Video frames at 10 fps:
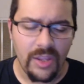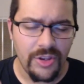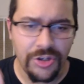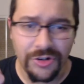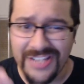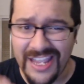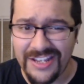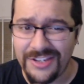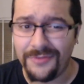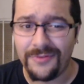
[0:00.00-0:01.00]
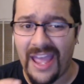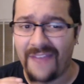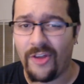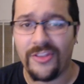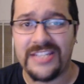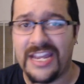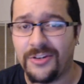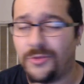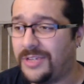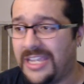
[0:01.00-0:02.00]
you have all the
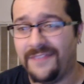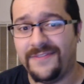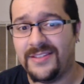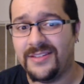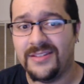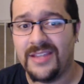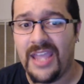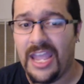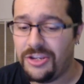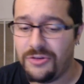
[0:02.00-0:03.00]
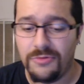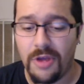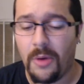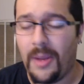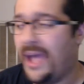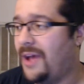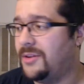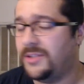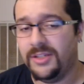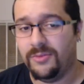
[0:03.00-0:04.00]
technical gifts and you know how
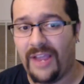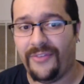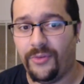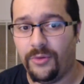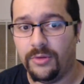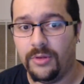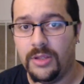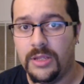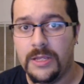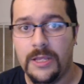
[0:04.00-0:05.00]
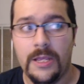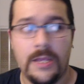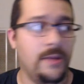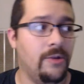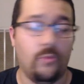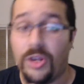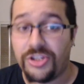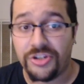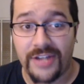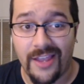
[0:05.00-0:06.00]
to wrestle.
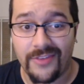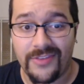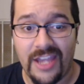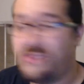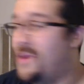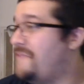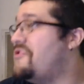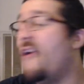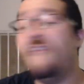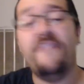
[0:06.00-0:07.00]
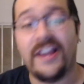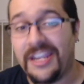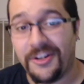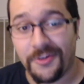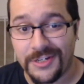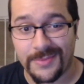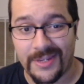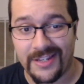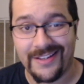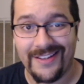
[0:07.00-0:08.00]
What's your downside? You have no fucking
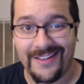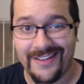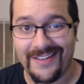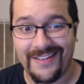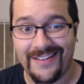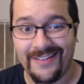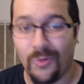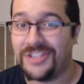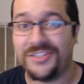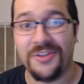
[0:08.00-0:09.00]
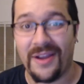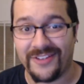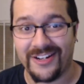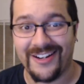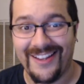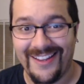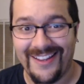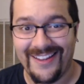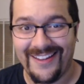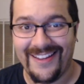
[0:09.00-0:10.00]
charisma whatsoever.
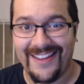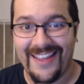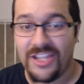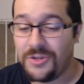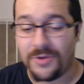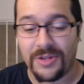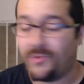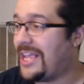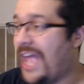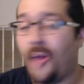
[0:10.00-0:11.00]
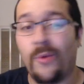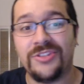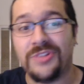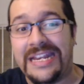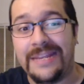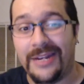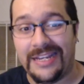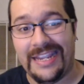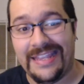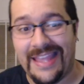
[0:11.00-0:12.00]
You could out-wrestle
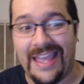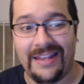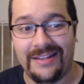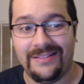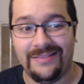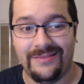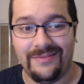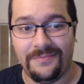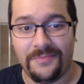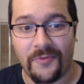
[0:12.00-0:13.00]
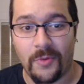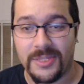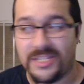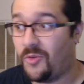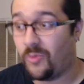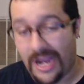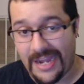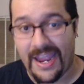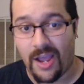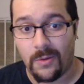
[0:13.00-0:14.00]
anybody in that performance center
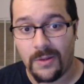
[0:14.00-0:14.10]
right now.